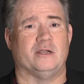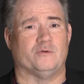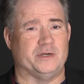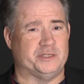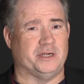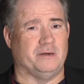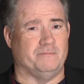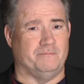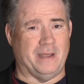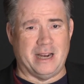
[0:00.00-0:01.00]

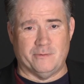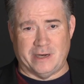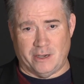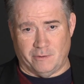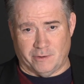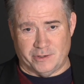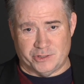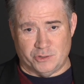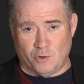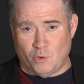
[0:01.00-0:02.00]
Christian bakery
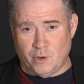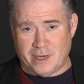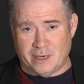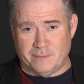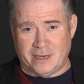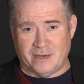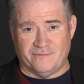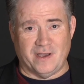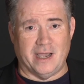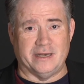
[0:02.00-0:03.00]
owners in Oregon being
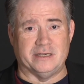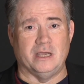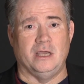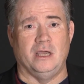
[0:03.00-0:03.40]
fined